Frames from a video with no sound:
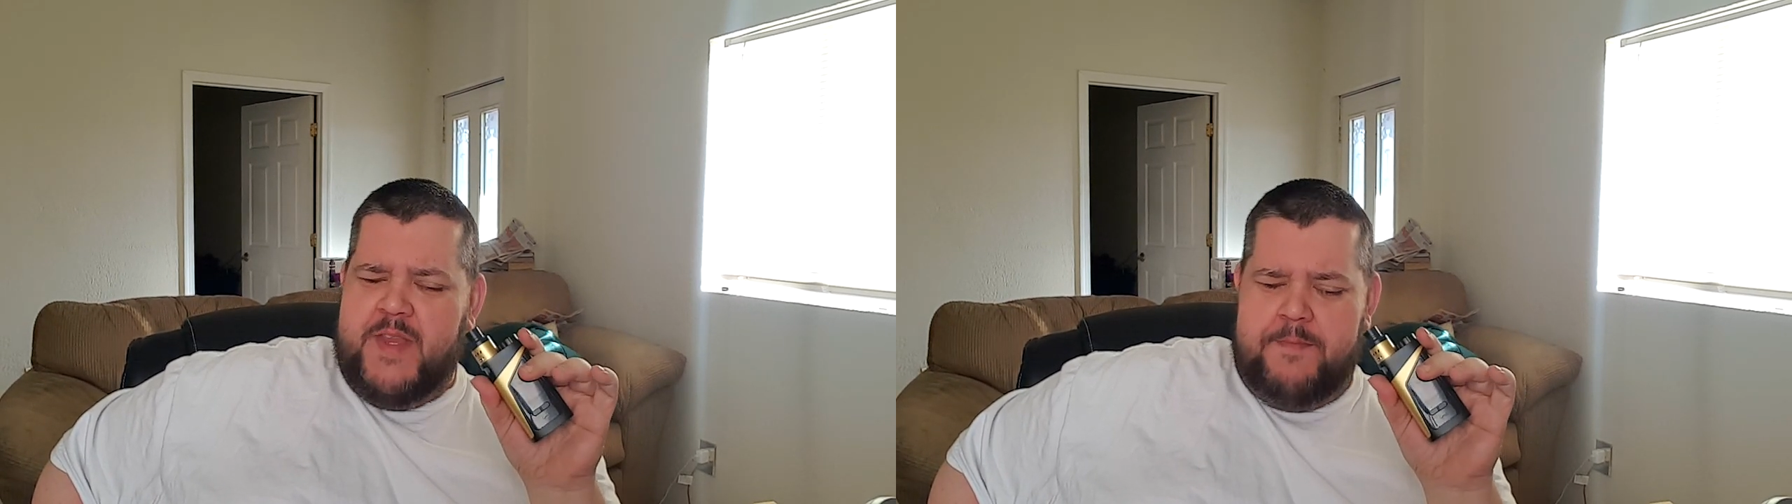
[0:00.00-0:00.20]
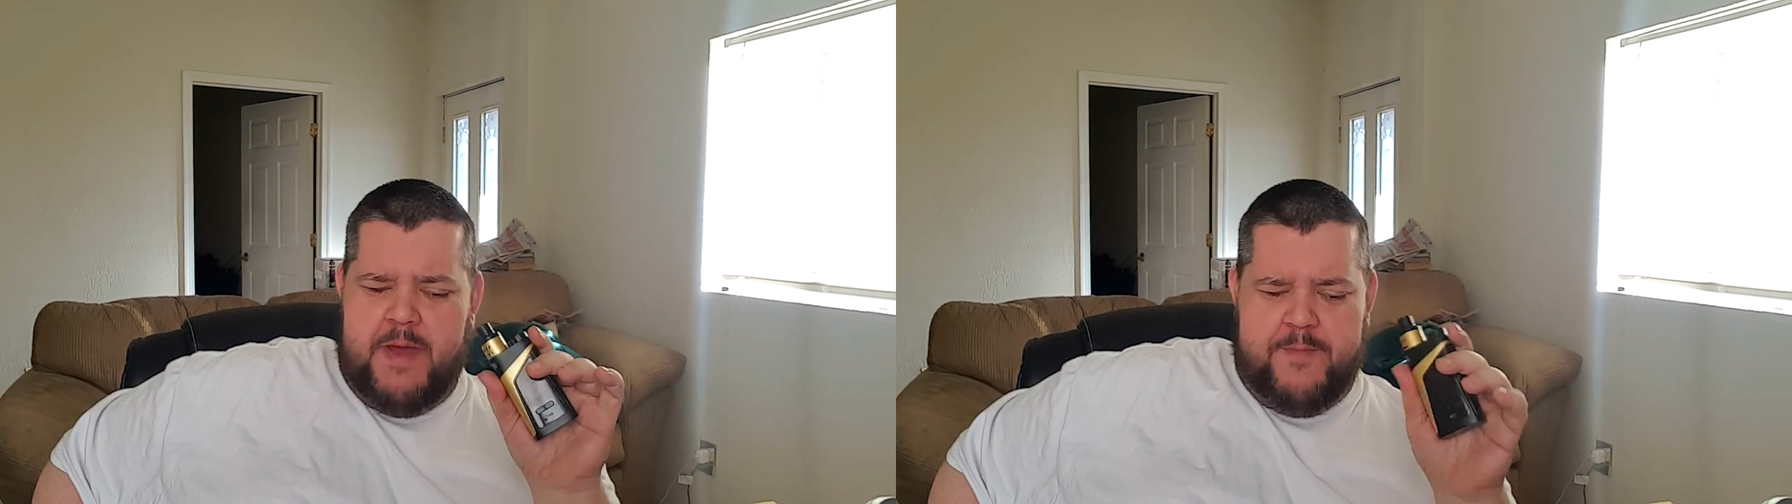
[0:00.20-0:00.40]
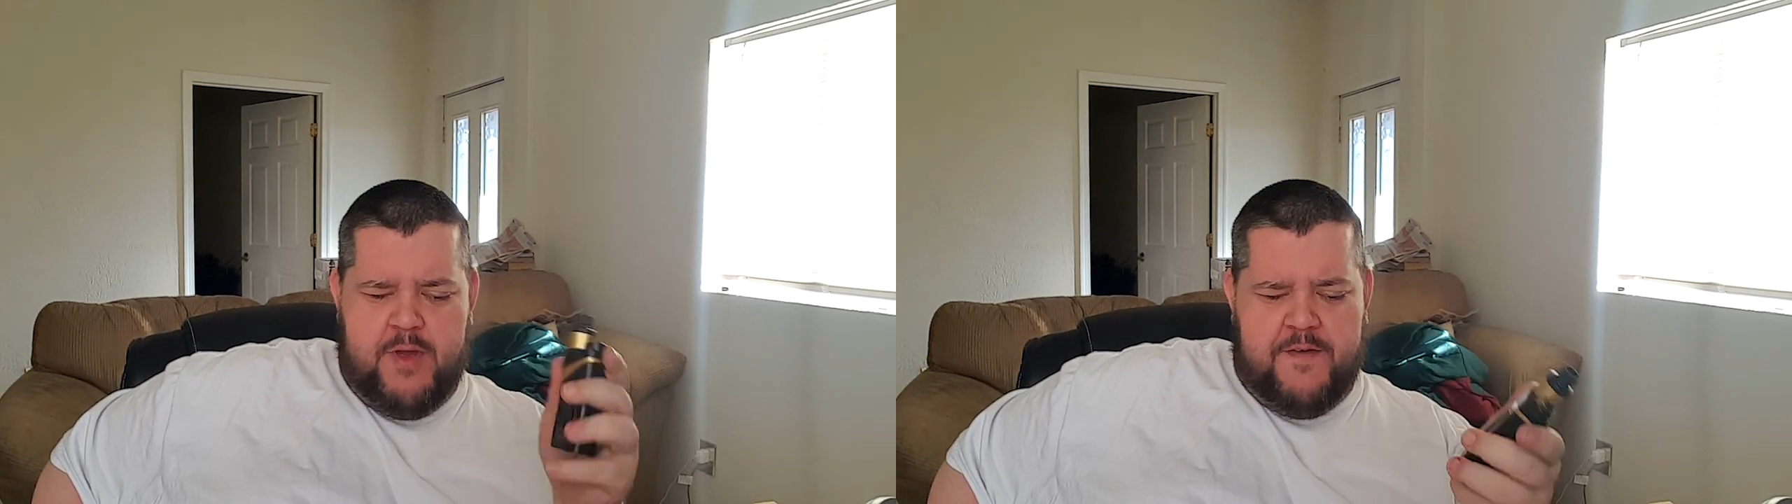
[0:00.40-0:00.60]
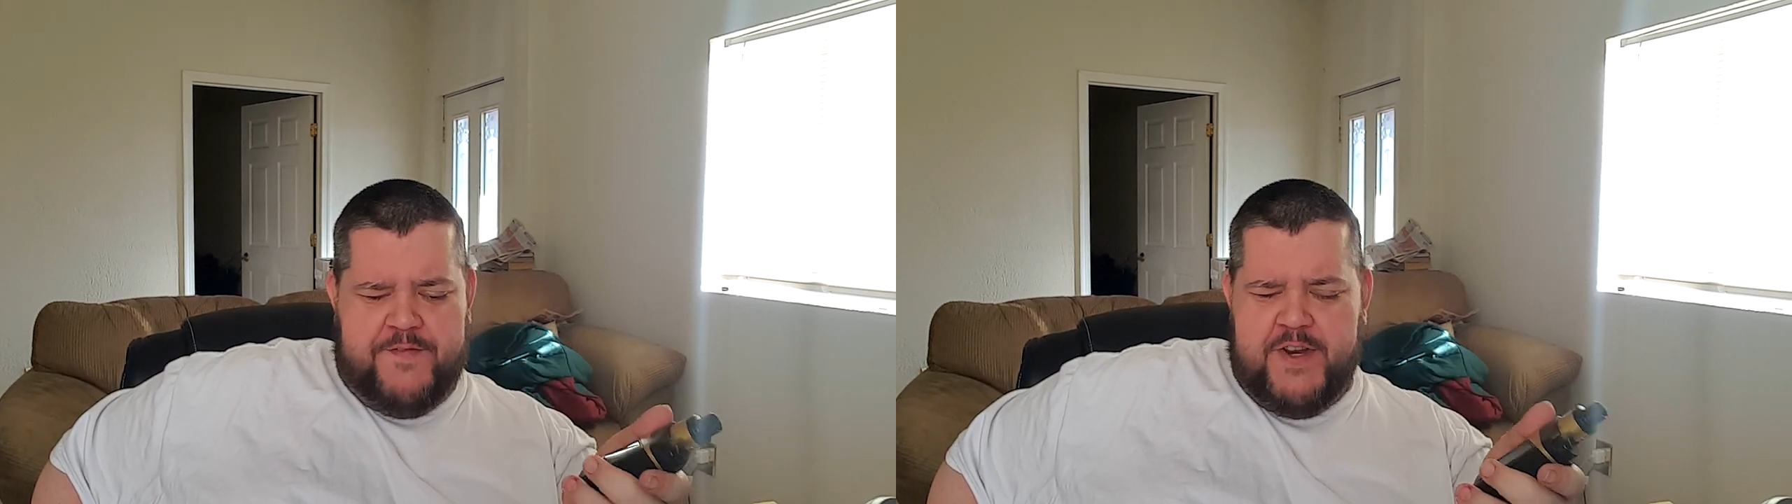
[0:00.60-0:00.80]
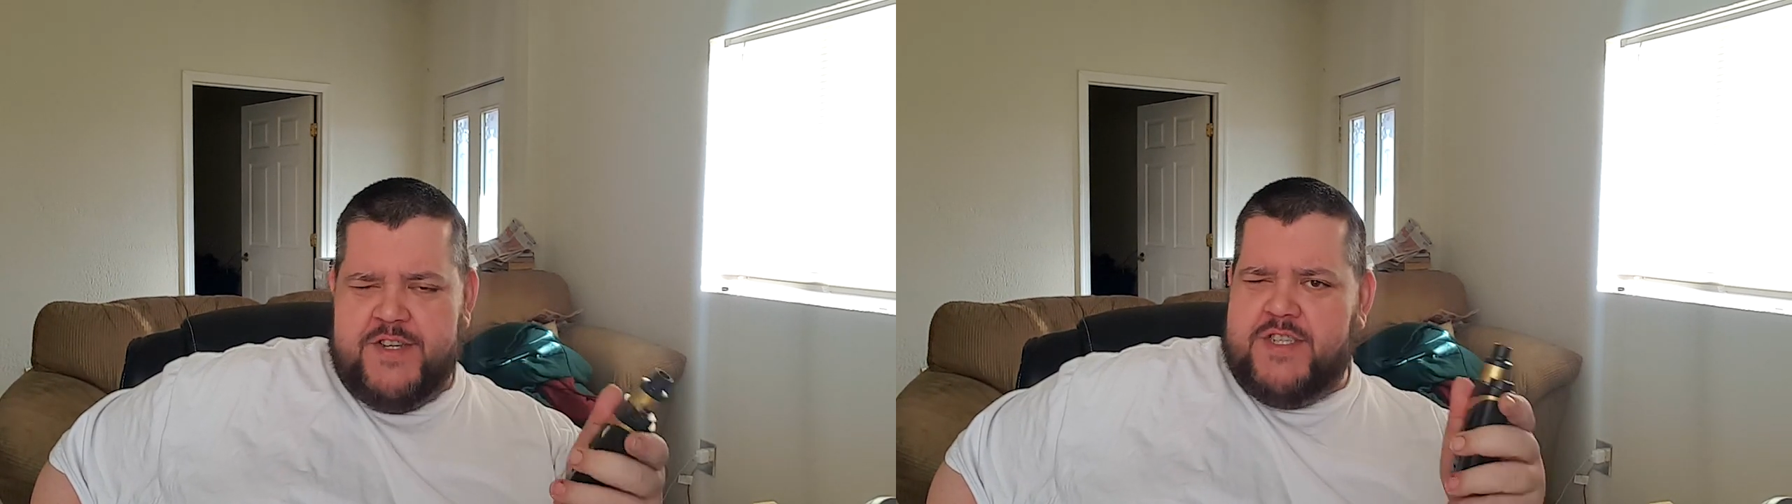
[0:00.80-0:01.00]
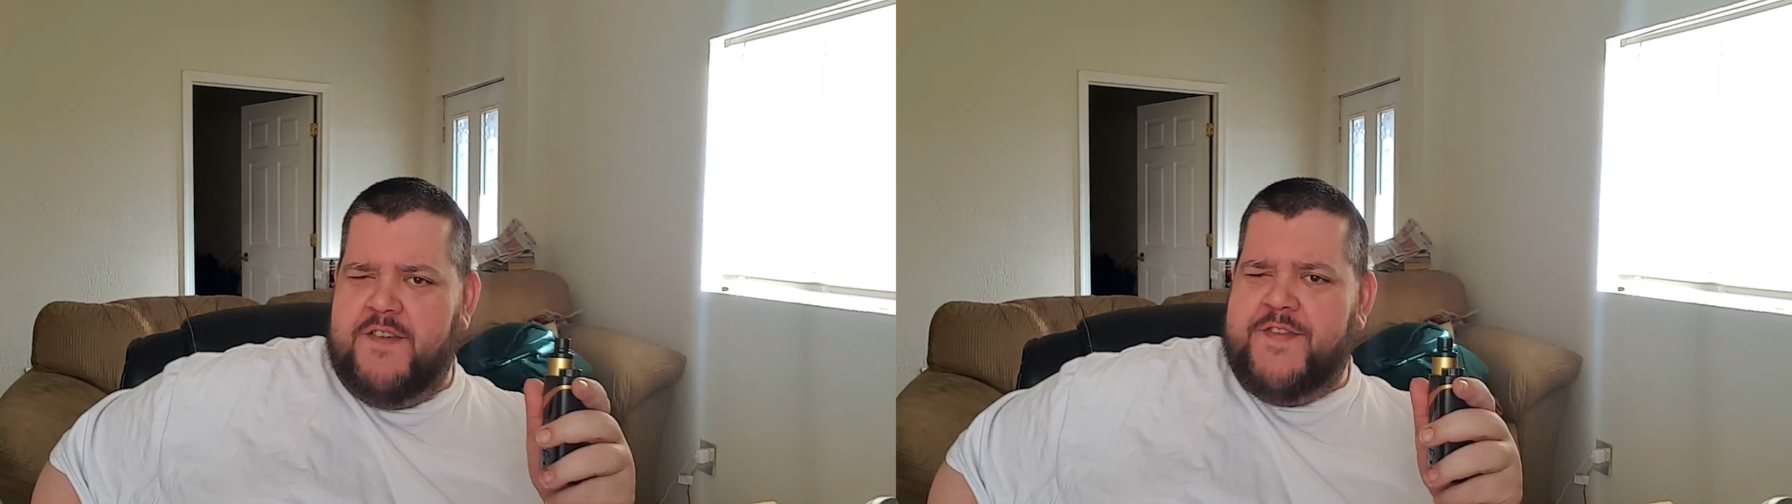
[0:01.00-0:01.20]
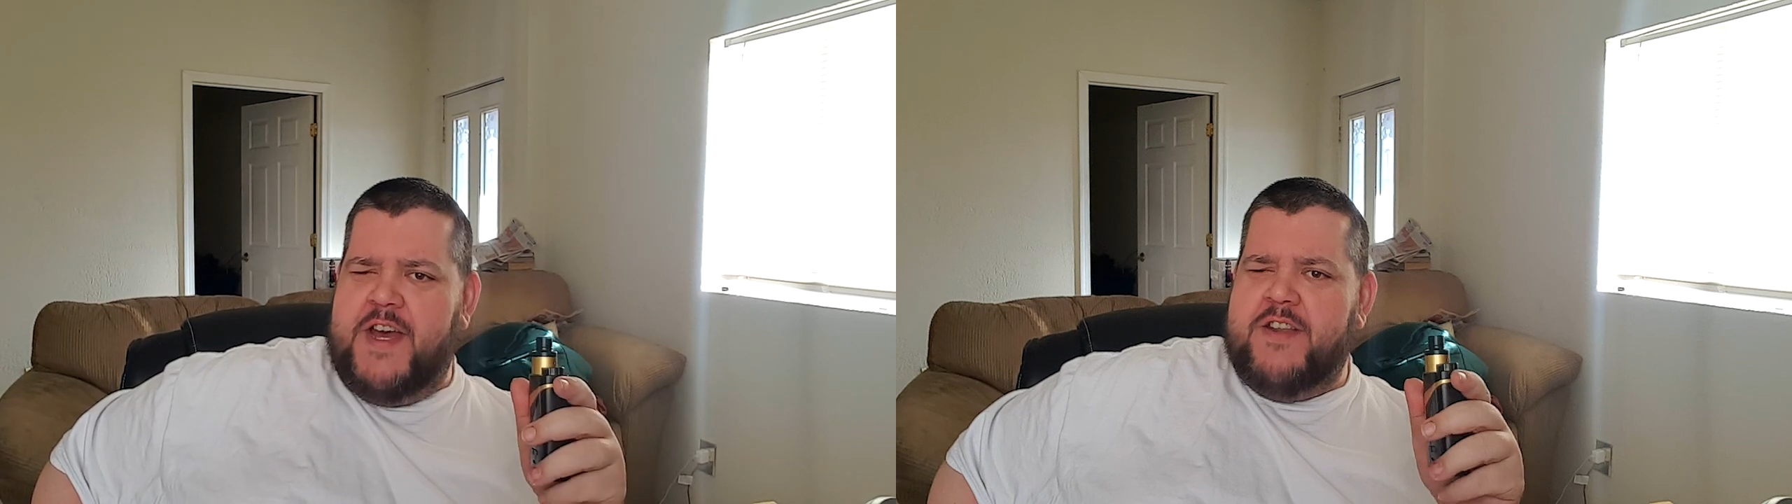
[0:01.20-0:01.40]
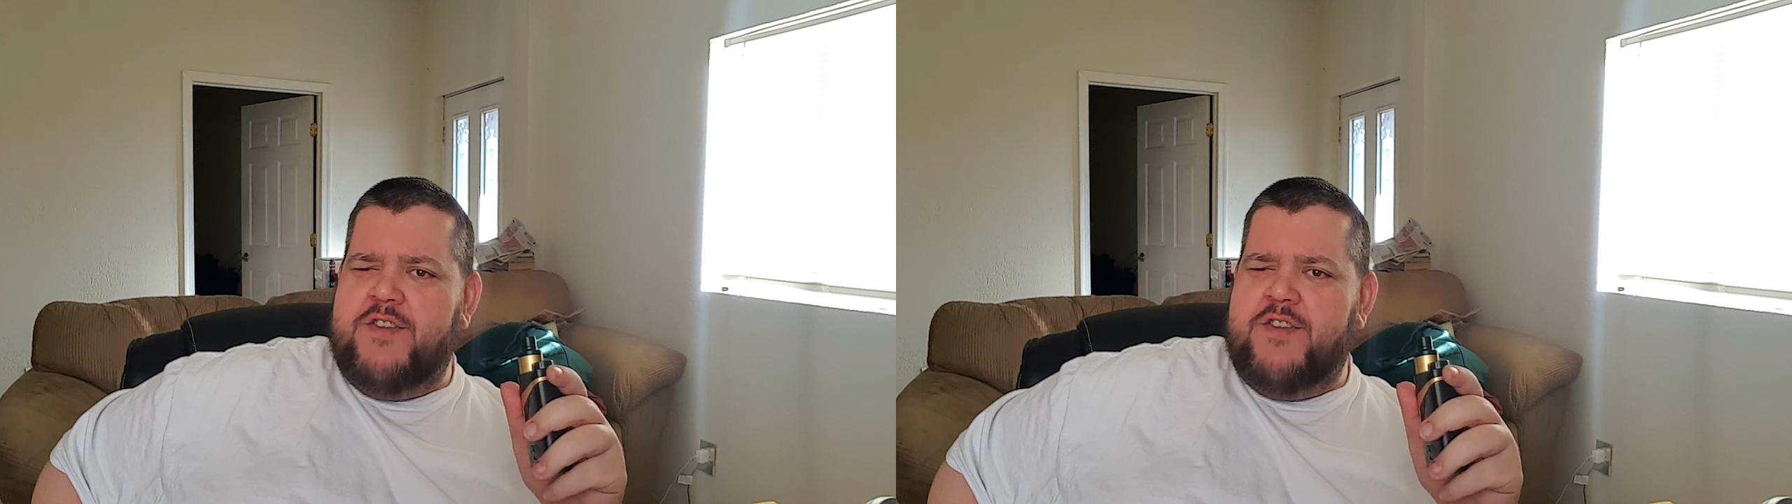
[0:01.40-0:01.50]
Maybe I'll figure stuff out and